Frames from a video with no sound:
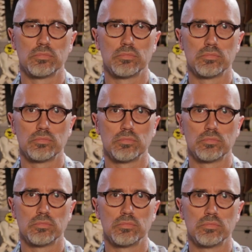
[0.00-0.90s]

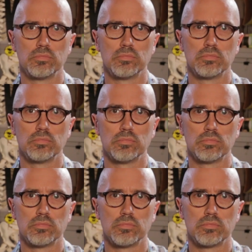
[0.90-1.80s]

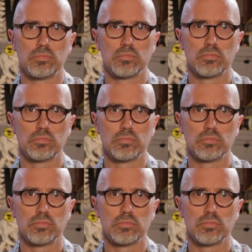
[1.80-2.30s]
This person isn't speaking.